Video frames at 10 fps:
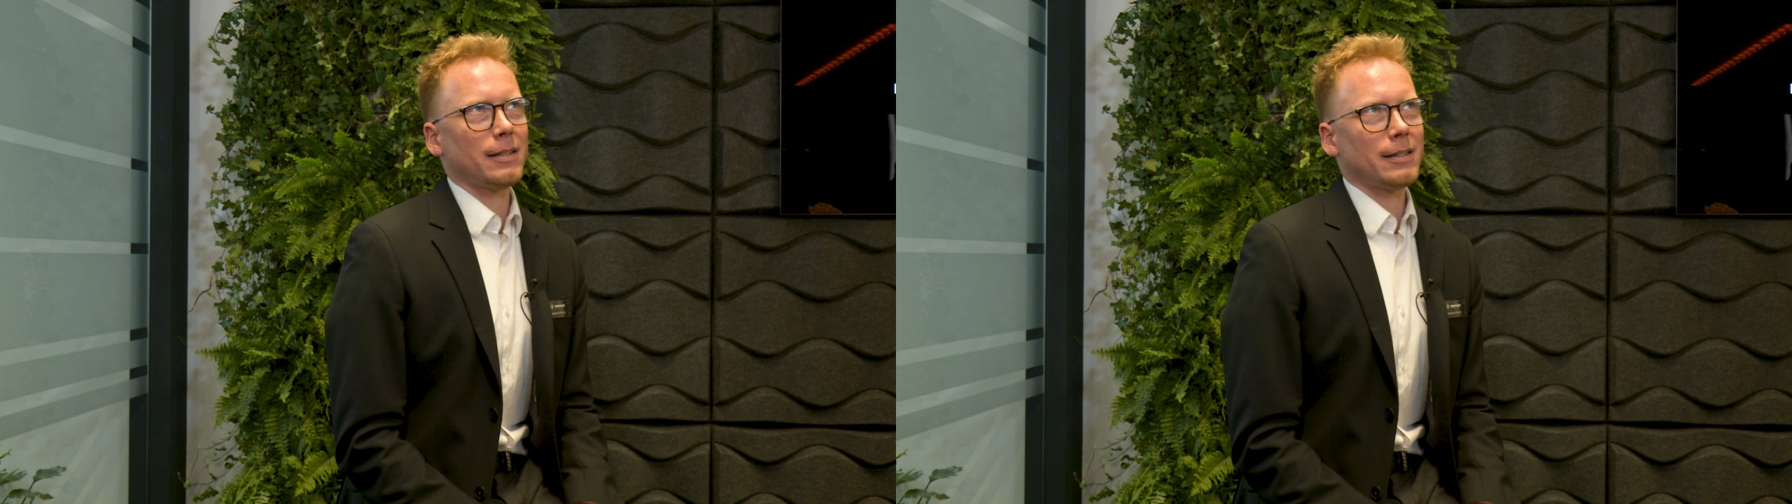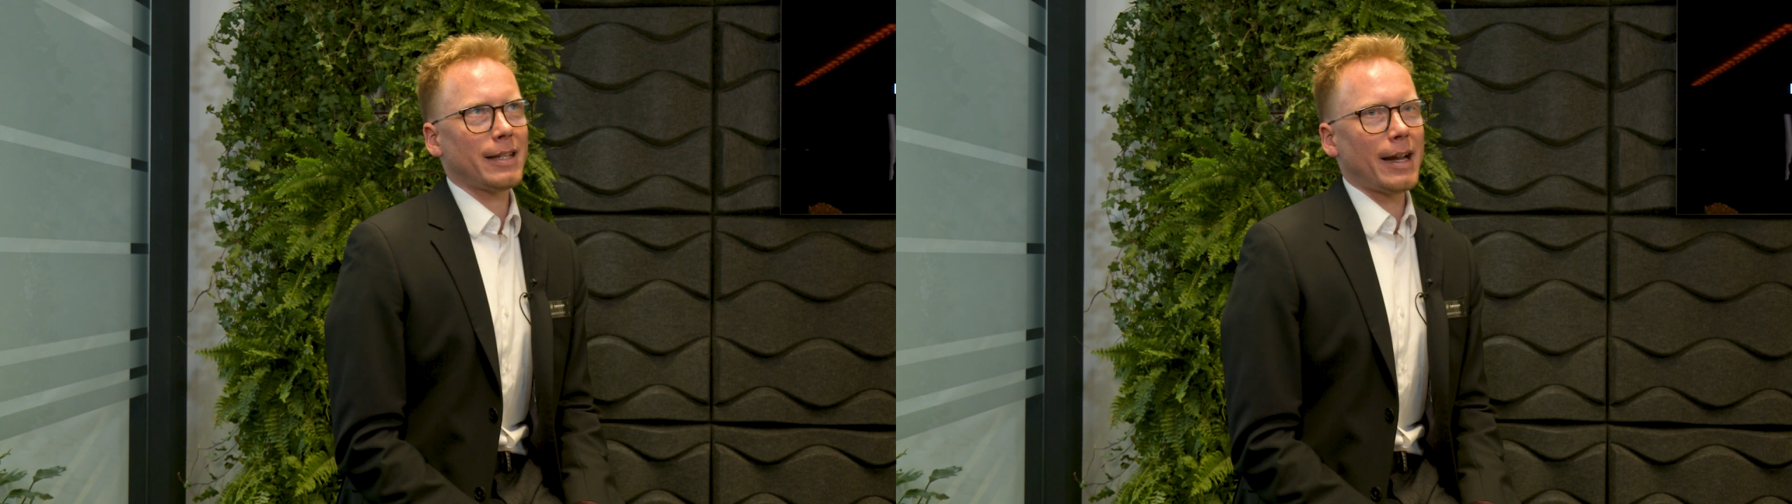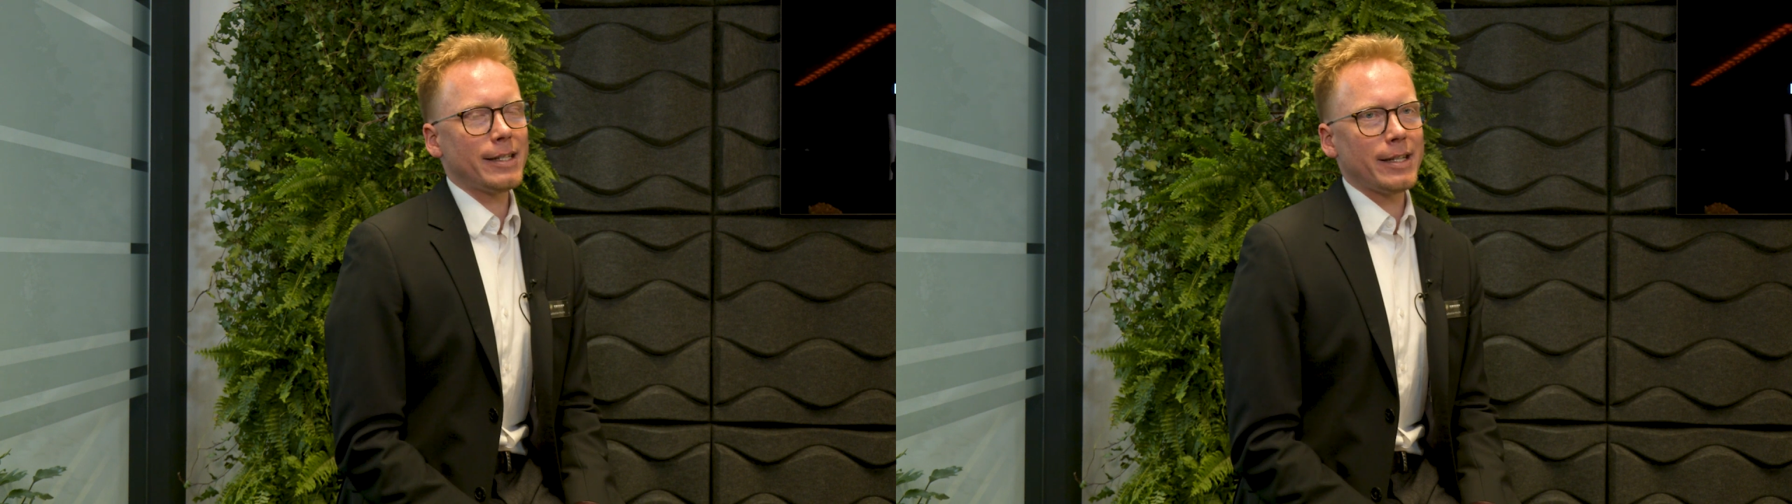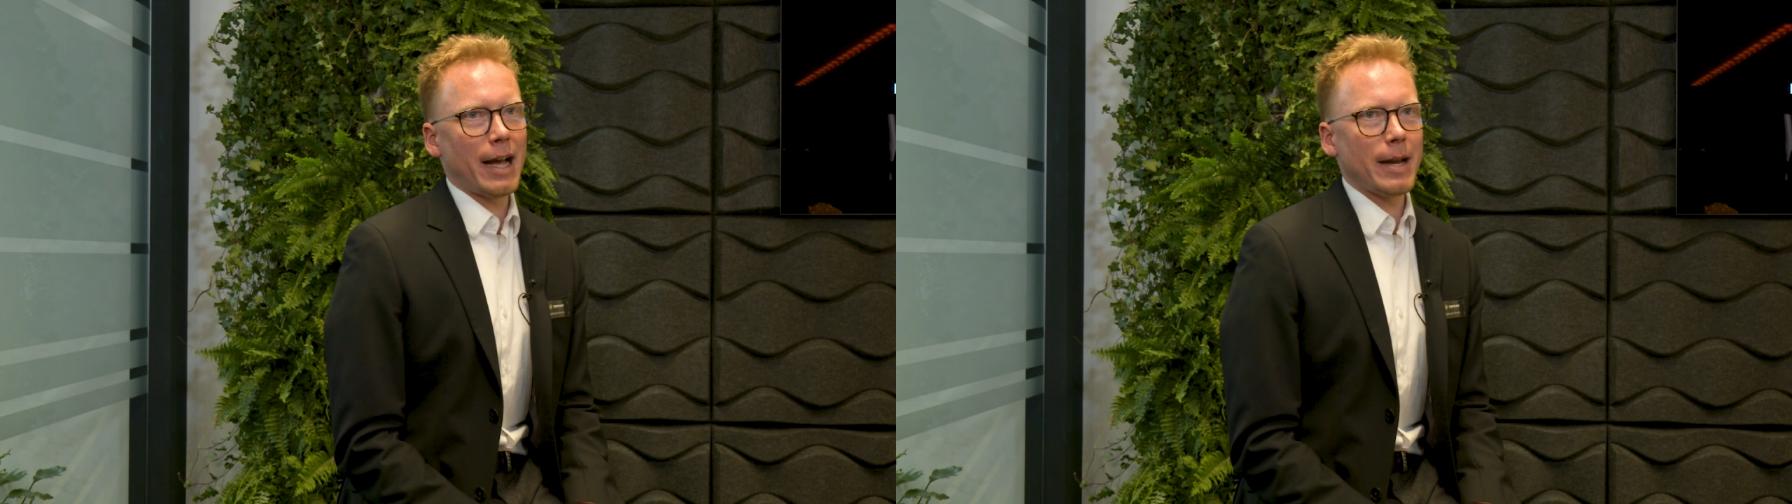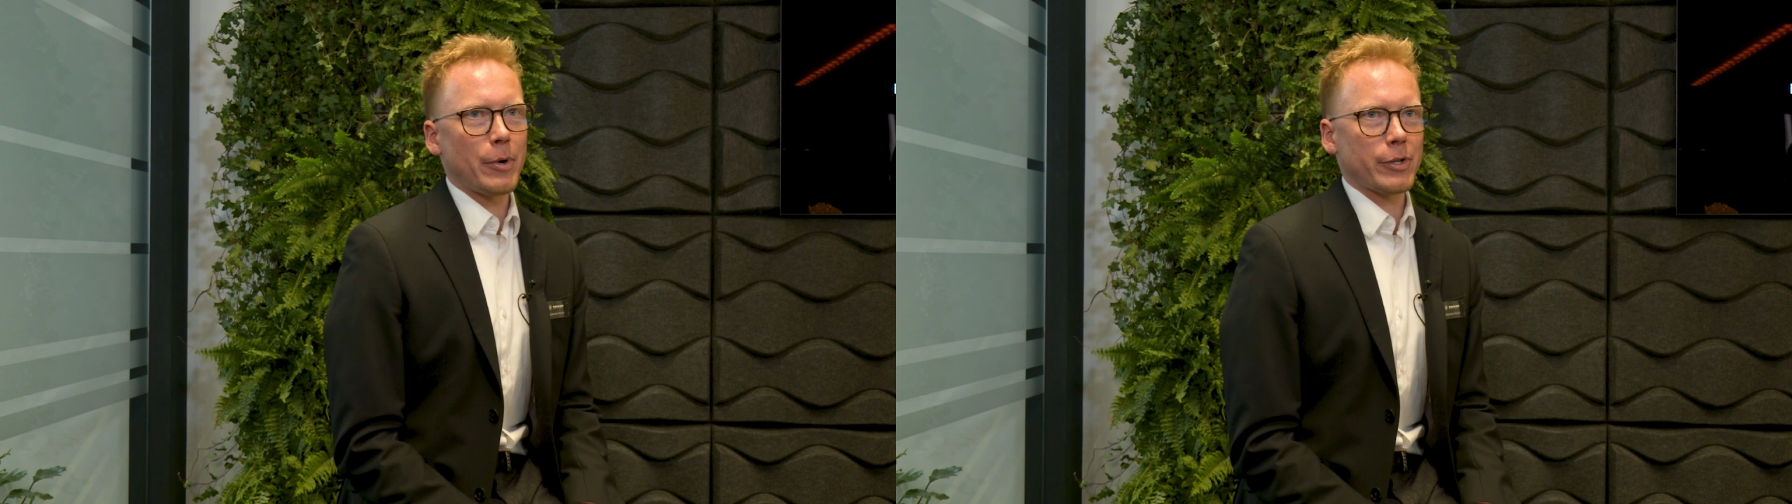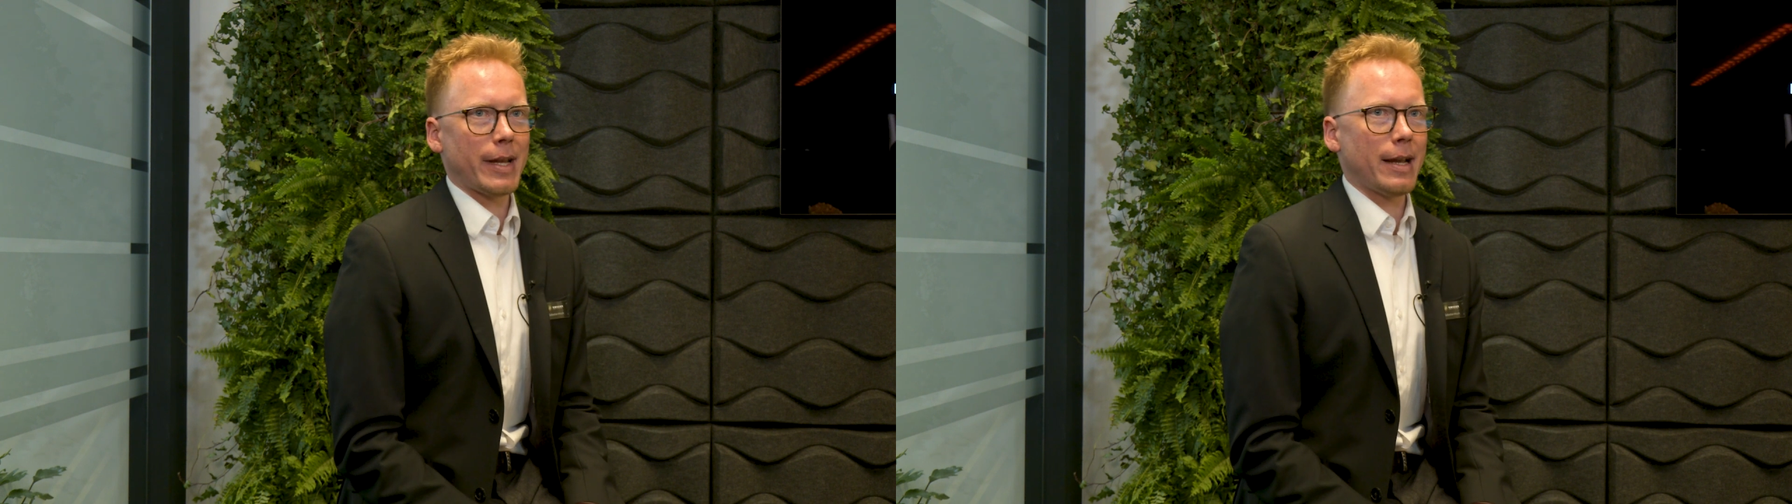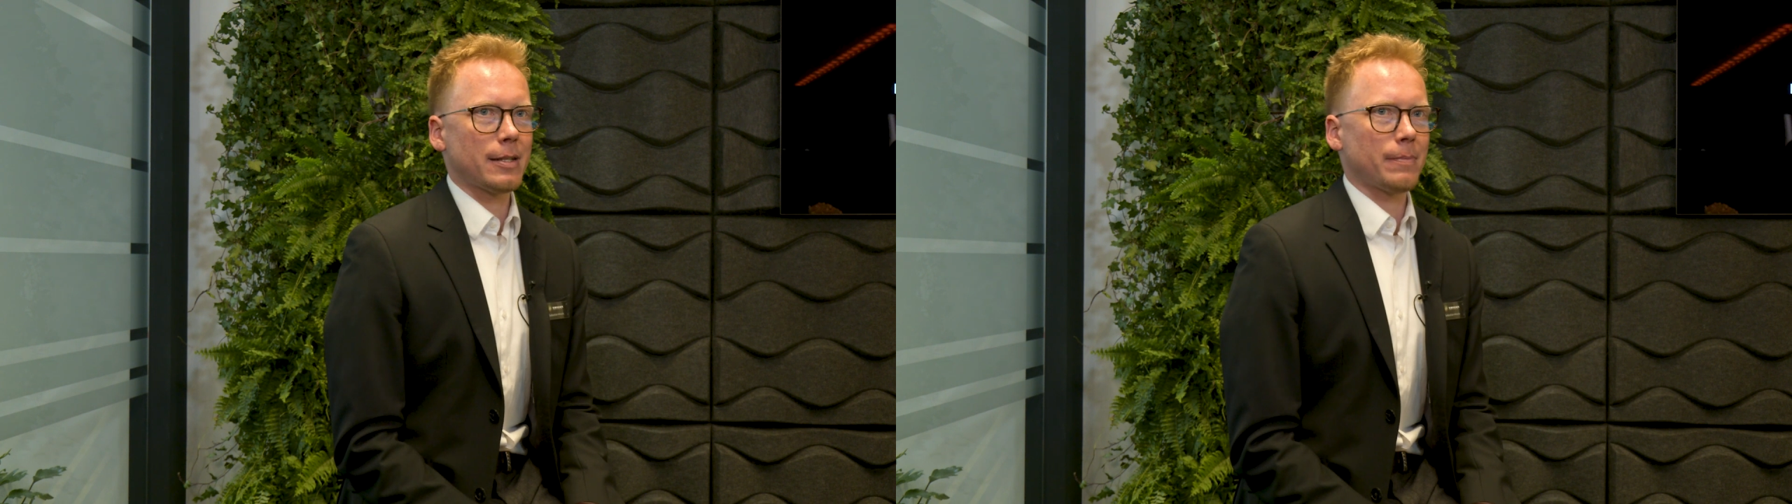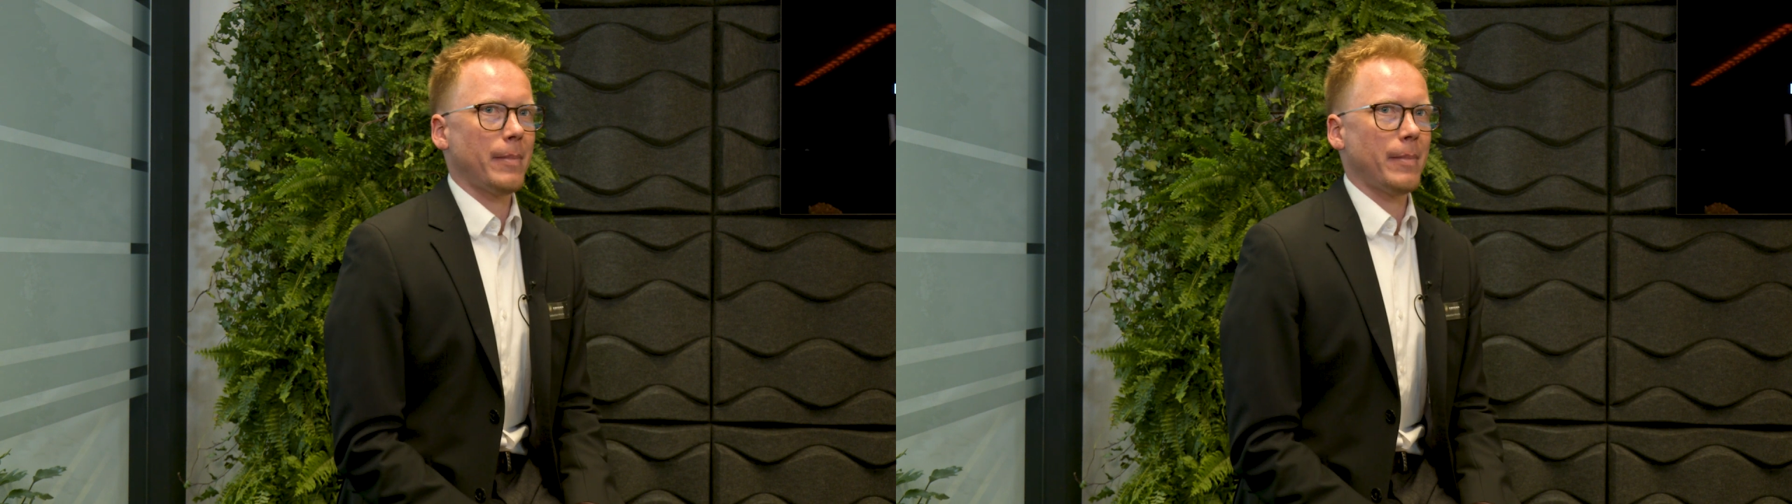99%,